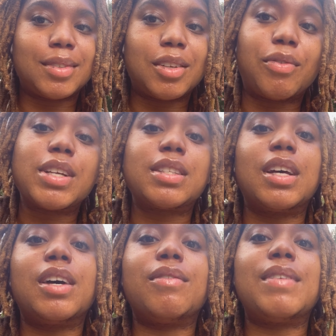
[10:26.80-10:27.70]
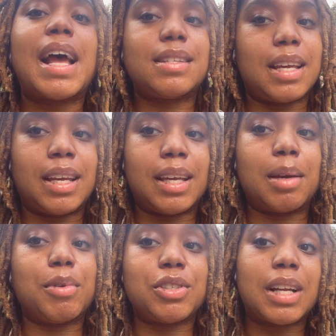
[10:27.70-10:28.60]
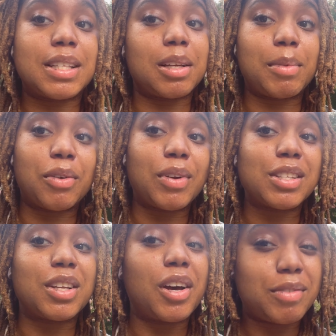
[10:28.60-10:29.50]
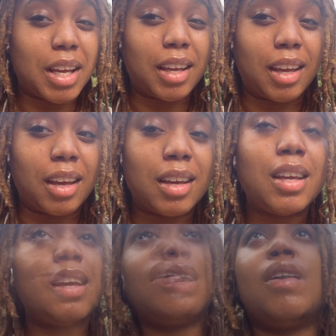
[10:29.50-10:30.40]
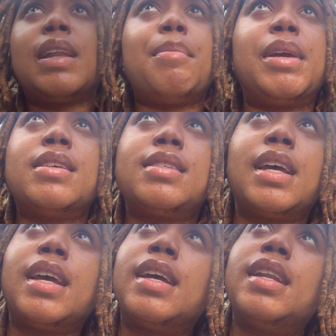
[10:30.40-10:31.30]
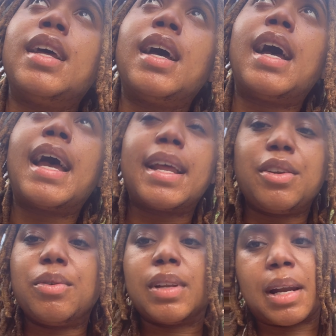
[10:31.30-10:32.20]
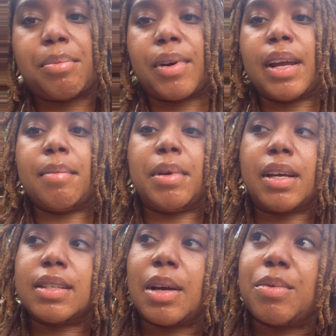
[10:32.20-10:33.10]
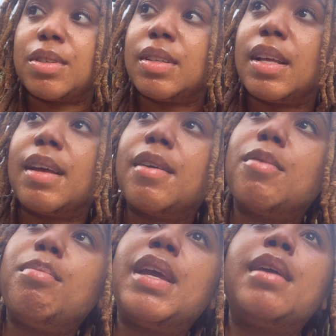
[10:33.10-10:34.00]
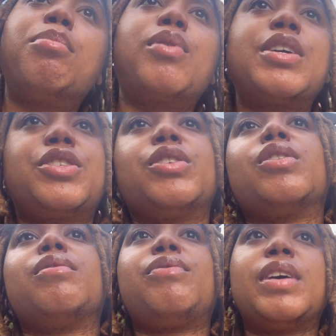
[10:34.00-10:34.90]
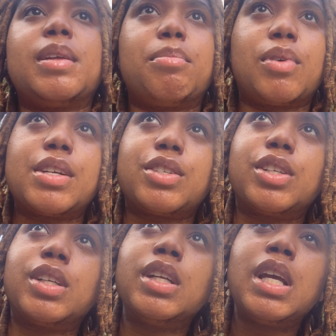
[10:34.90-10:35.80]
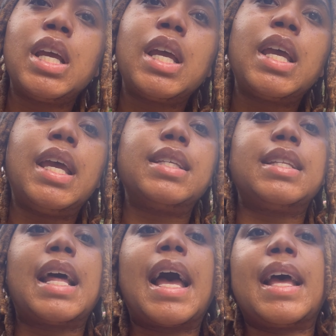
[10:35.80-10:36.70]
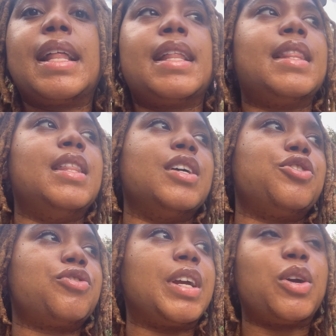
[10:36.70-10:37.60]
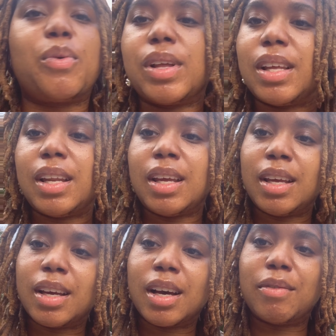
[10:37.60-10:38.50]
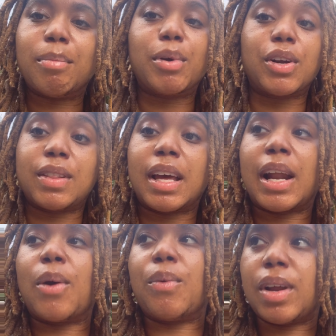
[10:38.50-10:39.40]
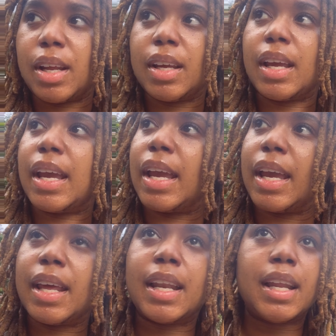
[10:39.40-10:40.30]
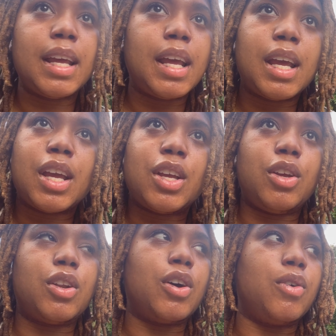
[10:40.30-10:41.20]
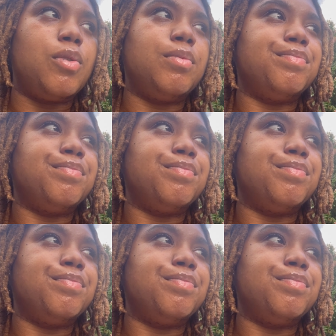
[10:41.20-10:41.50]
the risk of not taking it, but you're not telling me the risk of taking it. All that being said, I had to do a lot of praying because I was being pressured or feeling pressured is not the tranquility of a birth that I wanted. And, you know,